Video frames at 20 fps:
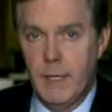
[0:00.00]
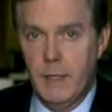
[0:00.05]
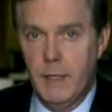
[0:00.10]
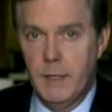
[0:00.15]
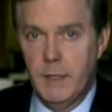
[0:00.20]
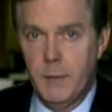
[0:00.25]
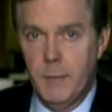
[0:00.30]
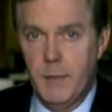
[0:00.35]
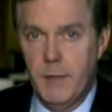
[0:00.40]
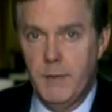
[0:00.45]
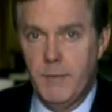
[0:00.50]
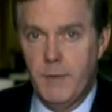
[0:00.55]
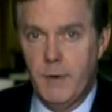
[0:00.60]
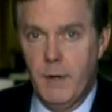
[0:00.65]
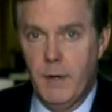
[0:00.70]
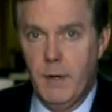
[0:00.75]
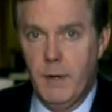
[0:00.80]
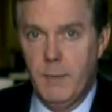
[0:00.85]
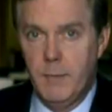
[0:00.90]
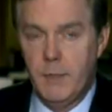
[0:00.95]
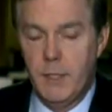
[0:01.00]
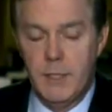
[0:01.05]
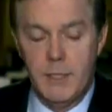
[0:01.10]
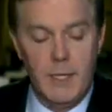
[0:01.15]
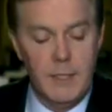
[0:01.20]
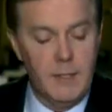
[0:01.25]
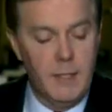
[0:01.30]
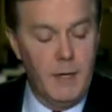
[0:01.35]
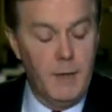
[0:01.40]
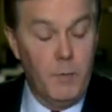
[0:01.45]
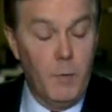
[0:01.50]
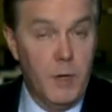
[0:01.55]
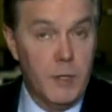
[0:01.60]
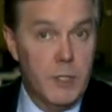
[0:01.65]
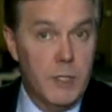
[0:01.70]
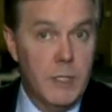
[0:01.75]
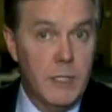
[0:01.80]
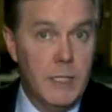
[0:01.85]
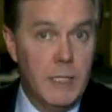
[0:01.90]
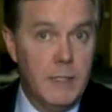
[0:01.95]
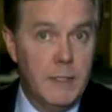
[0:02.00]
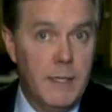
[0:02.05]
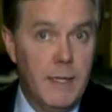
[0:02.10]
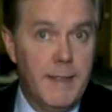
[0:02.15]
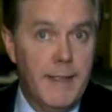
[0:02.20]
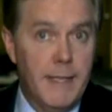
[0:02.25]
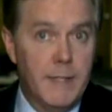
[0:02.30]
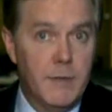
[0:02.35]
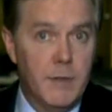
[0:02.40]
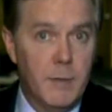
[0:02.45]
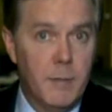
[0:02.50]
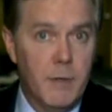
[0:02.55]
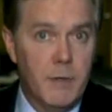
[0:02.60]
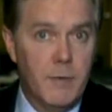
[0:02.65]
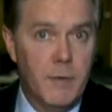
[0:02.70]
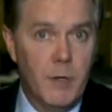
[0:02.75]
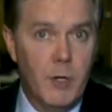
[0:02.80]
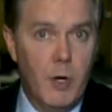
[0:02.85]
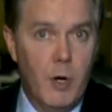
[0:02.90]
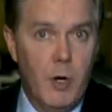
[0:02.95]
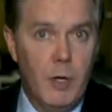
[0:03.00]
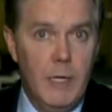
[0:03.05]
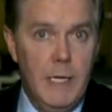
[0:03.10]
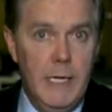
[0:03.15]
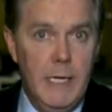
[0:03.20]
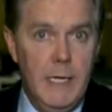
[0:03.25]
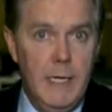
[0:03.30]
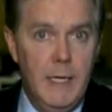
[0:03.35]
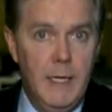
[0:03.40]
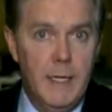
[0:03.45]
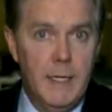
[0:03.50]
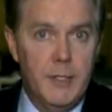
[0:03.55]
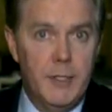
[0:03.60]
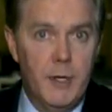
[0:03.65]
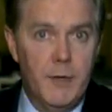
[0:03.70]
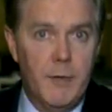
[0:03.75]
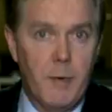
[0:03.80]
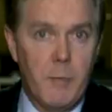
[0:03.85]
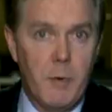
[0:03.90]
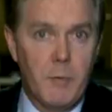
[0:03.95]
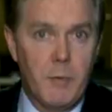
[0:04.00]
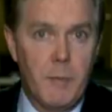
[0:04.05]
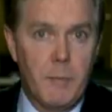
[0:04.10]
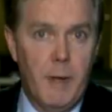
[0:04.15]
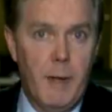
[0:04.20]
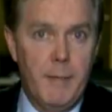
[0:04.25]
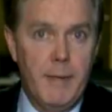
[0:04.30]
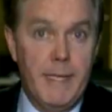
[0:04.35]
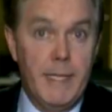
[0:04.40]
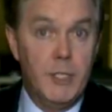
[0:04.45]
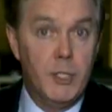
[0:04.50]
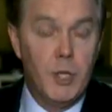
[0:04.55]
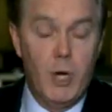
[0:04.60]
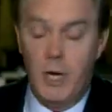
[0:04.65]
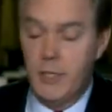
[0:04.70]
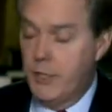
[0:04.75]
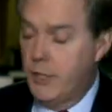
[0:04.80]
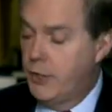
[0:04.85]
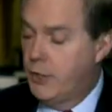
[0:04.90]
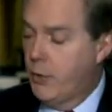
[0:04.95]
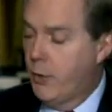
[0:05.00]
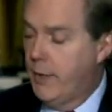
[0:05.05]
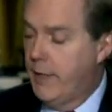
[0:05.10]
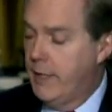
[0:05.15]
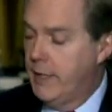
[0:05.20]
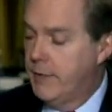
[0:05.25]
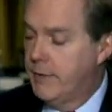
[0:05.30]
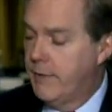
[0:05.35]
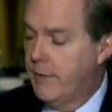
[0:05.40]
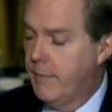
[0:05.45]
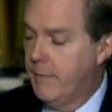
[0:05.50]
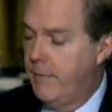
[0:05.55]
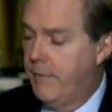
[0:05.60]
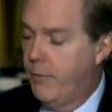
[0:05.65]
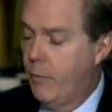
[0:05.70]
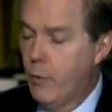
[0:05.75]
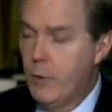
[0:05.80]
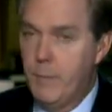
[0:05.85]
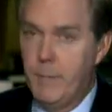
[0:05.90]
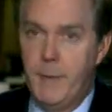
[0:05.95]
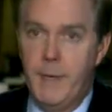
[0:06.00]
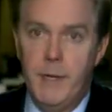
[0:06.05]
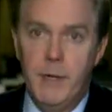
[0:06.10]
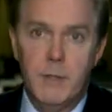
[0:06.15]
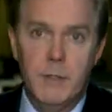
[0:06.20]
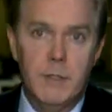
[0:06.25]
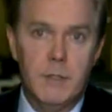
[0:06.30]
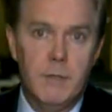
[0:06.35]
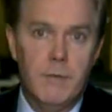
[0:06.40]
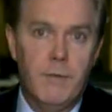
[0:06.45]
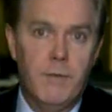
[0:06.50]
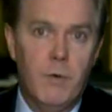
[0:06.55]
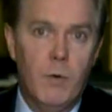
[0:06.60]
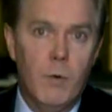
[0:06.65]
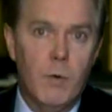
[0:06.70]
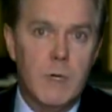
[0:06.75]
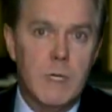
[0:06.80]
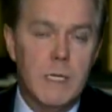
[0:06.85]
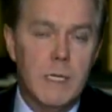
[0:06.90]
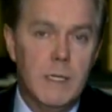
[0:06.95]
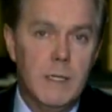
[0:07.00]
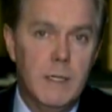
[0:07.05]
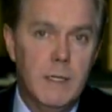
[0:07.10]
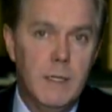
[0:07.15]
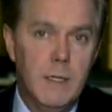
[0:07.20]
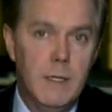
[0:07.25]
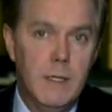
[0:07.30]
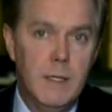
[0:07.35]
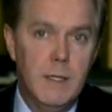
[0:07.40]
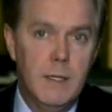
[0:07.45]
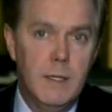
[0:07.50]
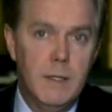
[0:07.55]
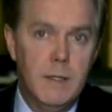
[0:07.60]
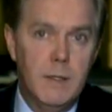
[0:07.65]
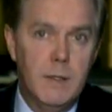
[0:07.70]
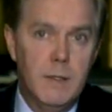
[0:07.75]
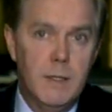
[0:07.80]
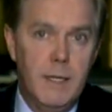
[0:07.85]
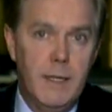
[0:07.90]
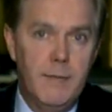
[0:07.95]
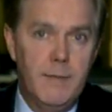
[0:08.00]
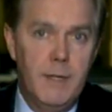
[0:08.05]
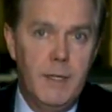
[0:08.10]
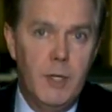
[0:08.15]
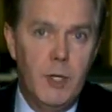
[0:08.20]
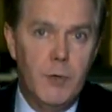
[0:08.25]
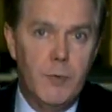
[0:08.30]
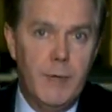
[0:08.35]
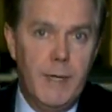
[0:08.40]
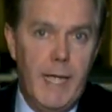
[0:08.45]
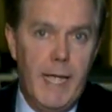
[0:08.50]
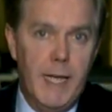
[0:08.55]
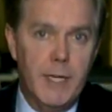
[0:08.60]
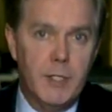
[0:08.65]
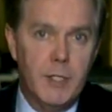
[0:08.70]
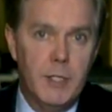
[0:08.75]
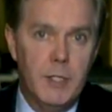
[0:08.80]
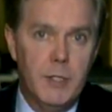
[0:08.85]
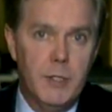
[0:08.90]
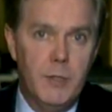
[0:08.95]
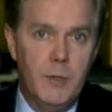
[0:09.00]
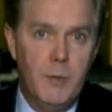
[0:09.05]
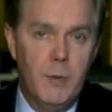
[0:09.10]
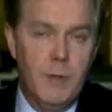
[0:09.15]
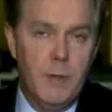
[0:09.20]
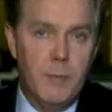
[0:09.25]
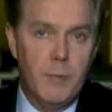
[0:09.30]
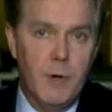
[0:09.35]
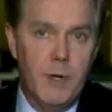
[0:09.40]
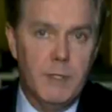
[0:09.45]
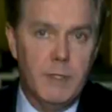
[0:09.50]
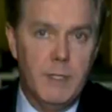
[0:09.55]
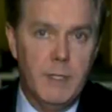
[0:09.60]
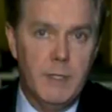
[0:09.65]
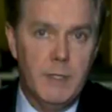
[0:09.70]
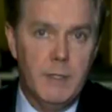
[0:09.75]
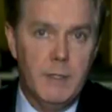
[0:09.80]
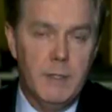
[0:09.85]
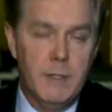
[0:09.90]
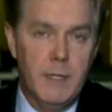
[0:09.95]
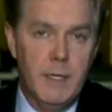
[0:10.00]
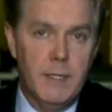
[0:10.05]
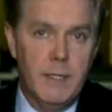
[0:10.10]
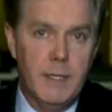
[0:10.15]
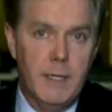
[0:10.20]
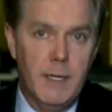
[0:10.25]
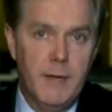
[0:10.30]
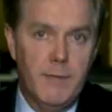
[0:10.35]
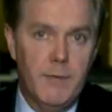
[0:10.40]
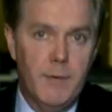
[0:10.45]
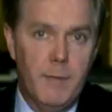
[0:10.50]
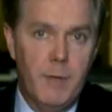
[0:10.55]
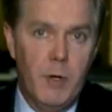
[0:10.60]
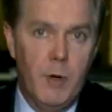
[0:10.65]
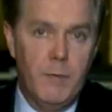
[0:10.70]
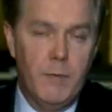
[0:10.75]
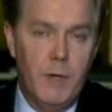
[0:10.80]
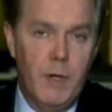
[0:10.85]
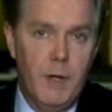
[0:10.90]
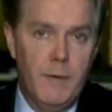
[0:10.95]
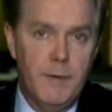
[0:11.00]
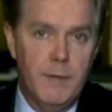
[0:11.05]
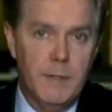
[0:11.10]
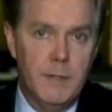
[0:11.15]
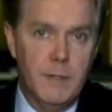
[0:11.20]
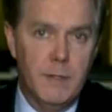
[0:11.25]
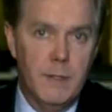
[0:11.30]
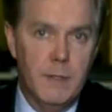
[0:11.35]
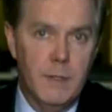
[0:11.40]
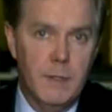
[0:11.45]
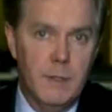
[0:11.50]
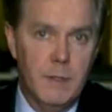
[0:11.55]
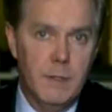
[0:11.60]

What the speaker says: Elizabeth from just outside of Washington, D.C., thanks very much for the call. Let's hear from a Republican. Josh is joining us from Fort Pierce, Florida. Good evening. Your reaction to what the president said tonight from the Oval Office?